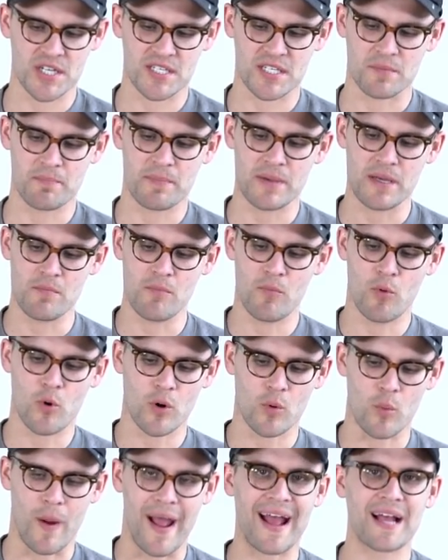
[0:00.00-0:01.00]
It's a bit
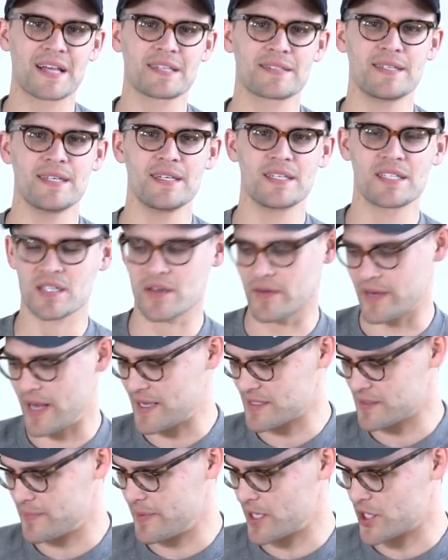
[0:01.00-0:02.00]
more waxy, so it
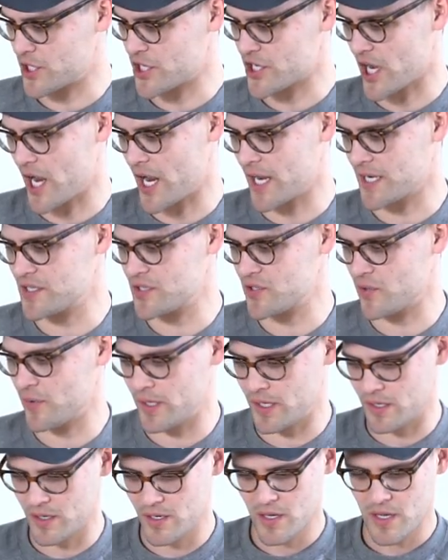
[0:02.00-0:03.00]
has a better shine to
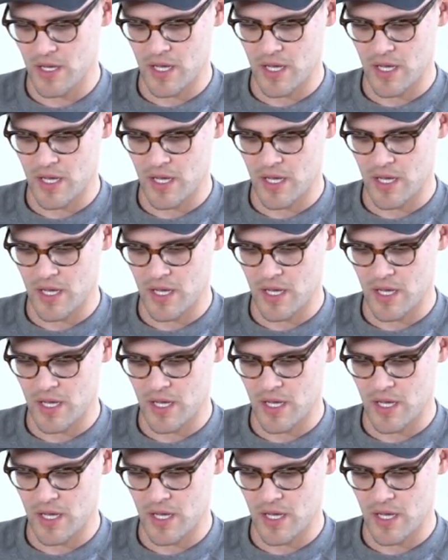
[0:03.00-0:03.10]
it.